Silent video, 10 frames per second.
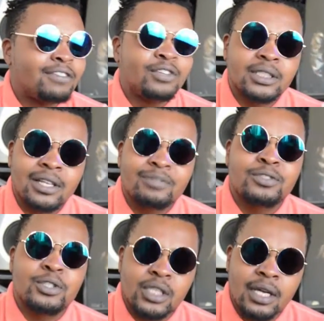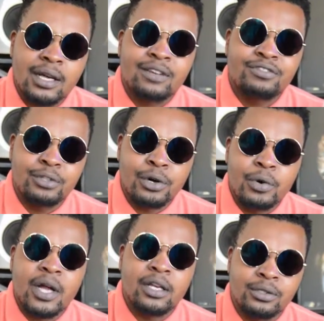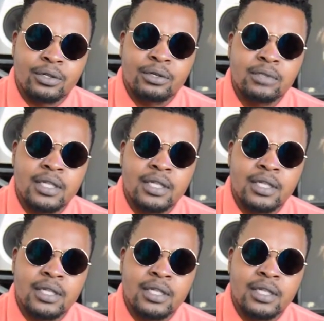looked up to JR for a while, you know.